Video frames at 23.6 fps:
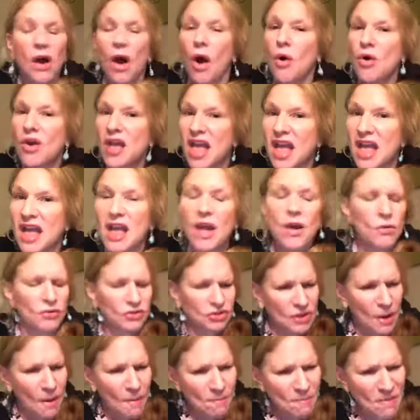Okay,
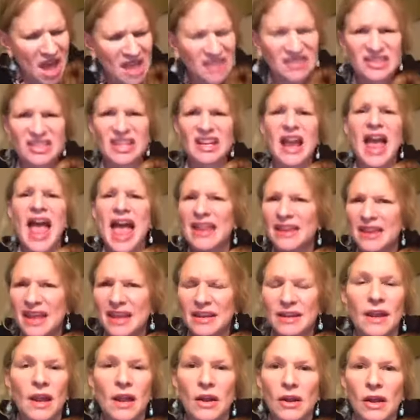domestic, and
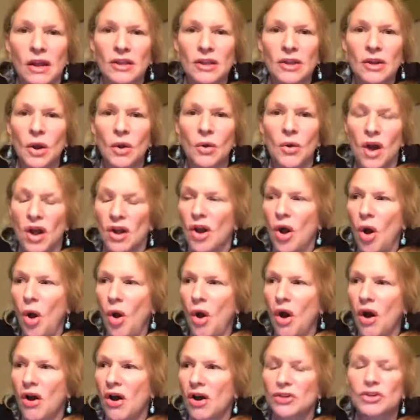then, you know,
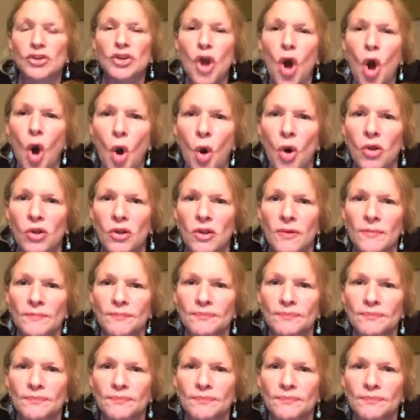coal. Uh, coal.